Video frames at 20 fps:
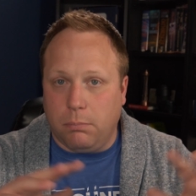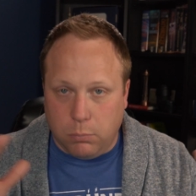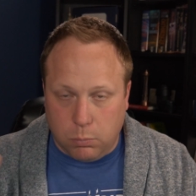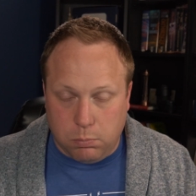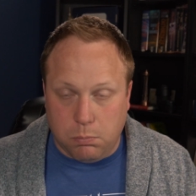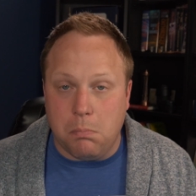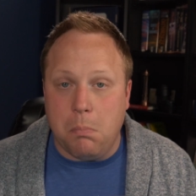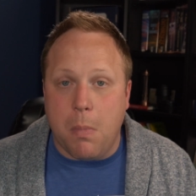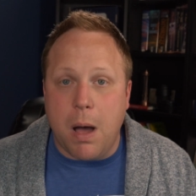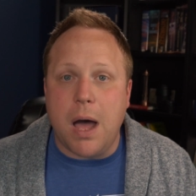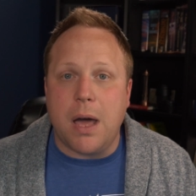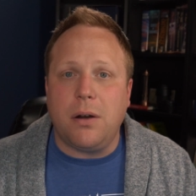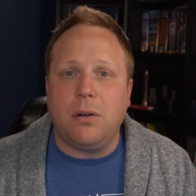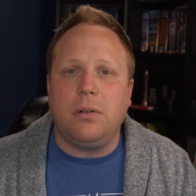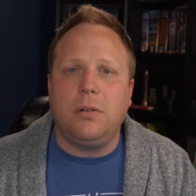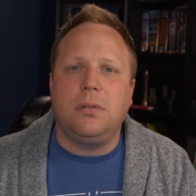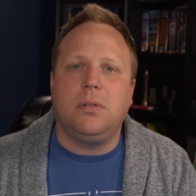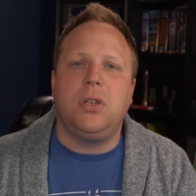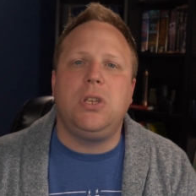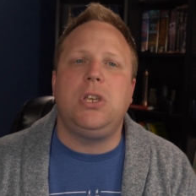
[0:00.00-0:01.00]

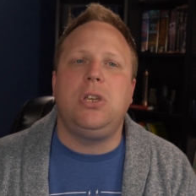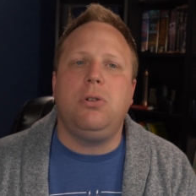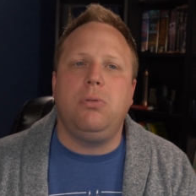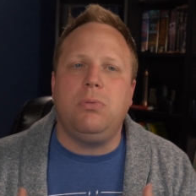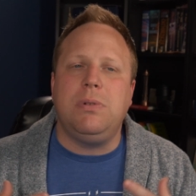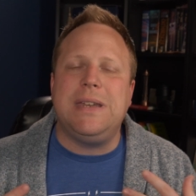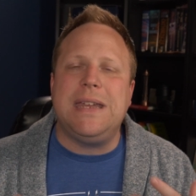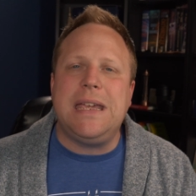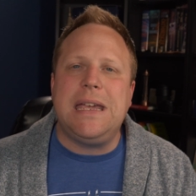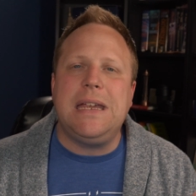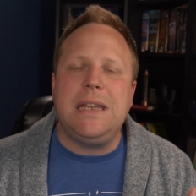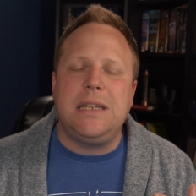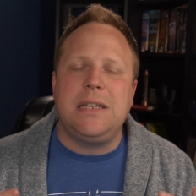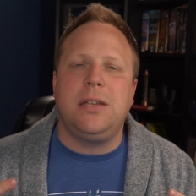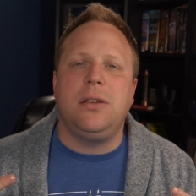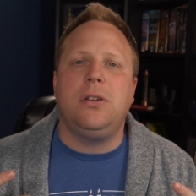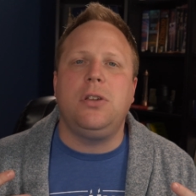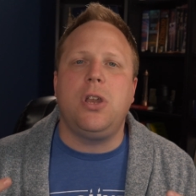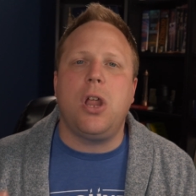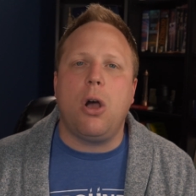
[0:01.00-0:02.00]
model, you need
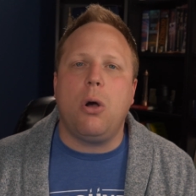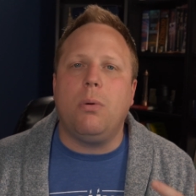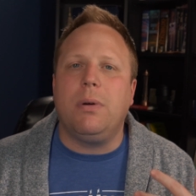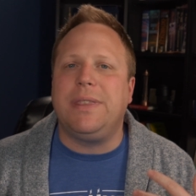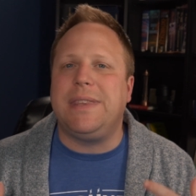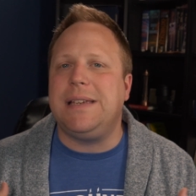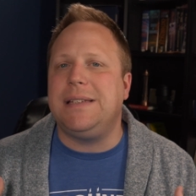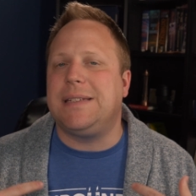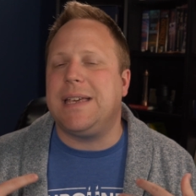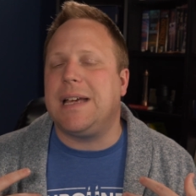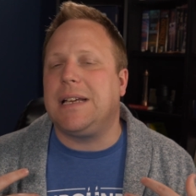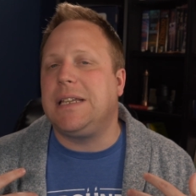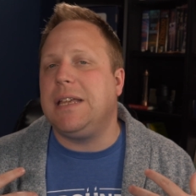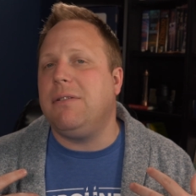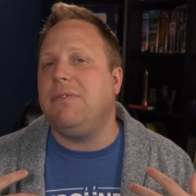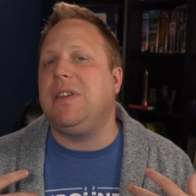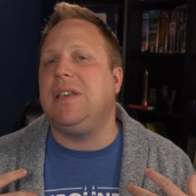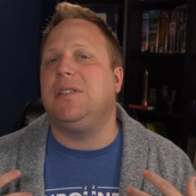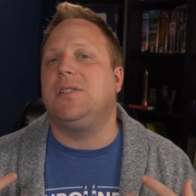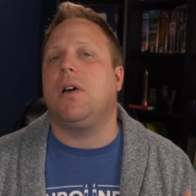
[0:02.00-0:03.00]
to know what these
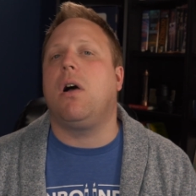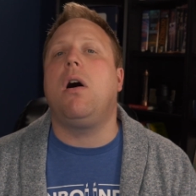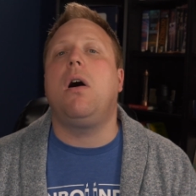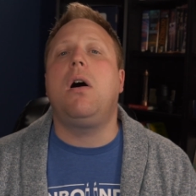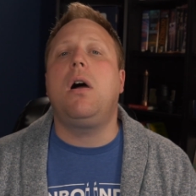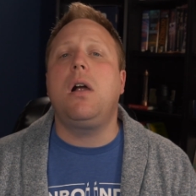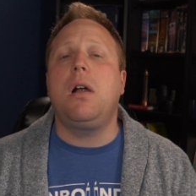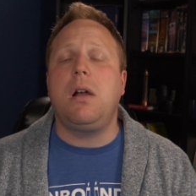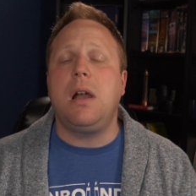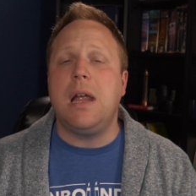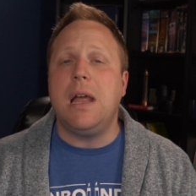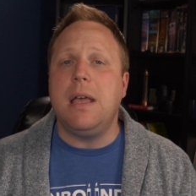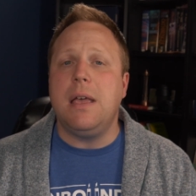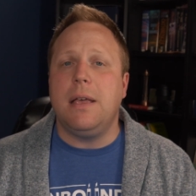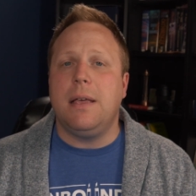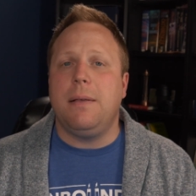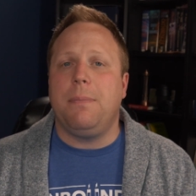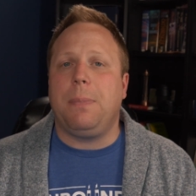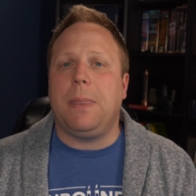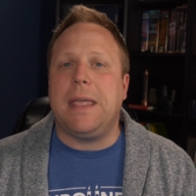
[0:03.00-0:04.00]
activities are,
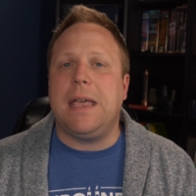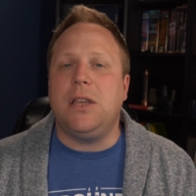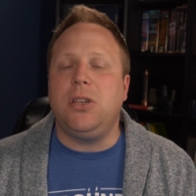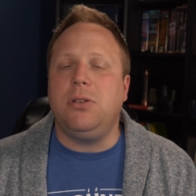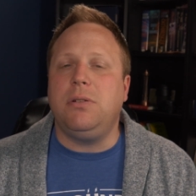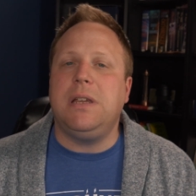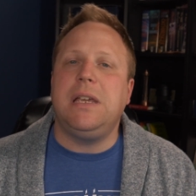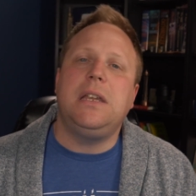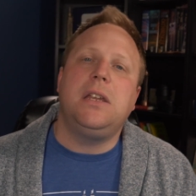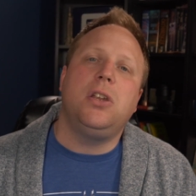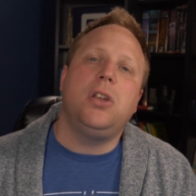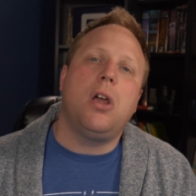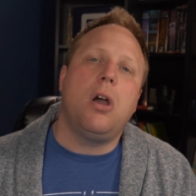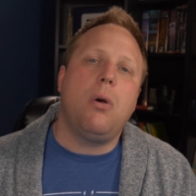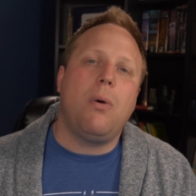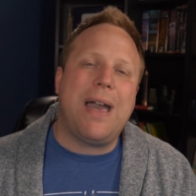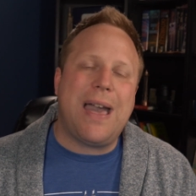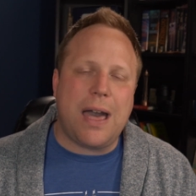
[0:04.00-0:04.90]
and you need to know